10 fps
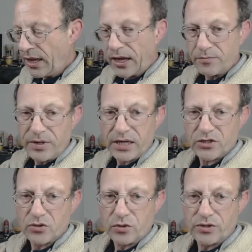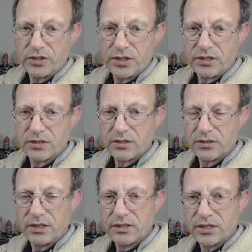and make sure that
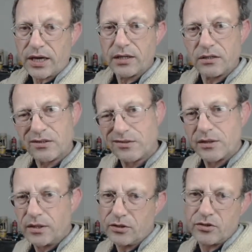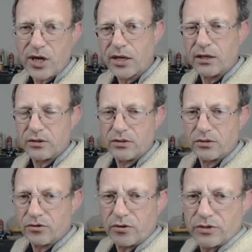it's tightened, and check
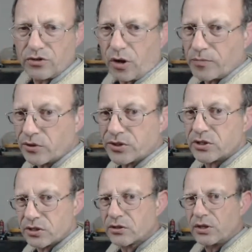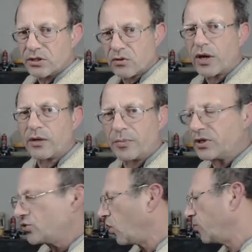it during the job because it's quite a
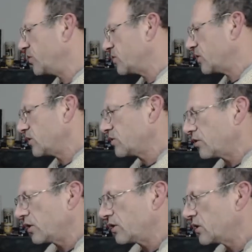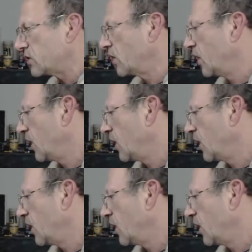big job is cutting this.